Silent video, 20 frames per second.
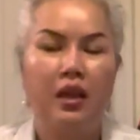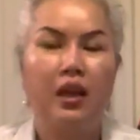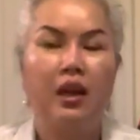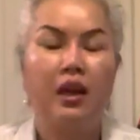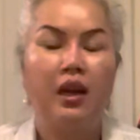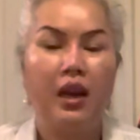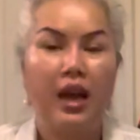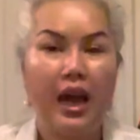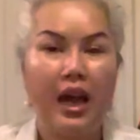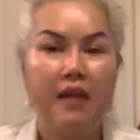
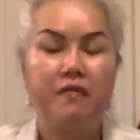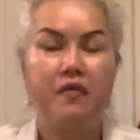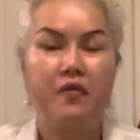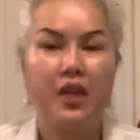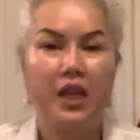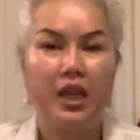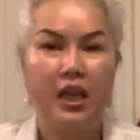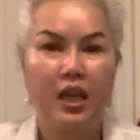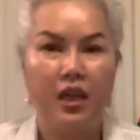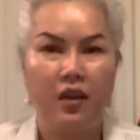
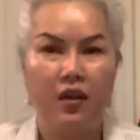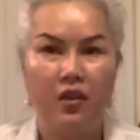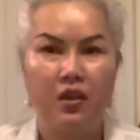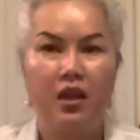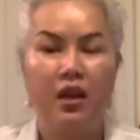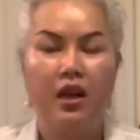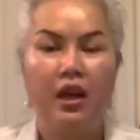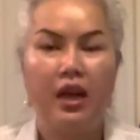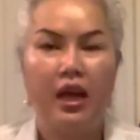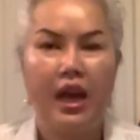Livelihood,
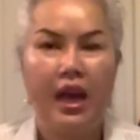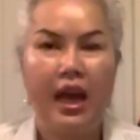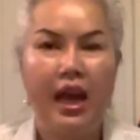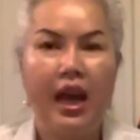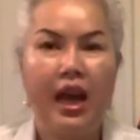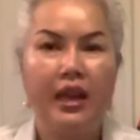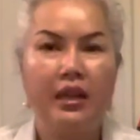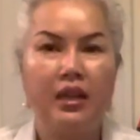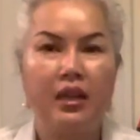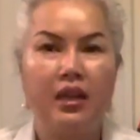
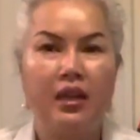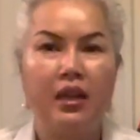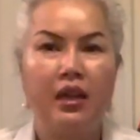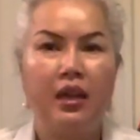and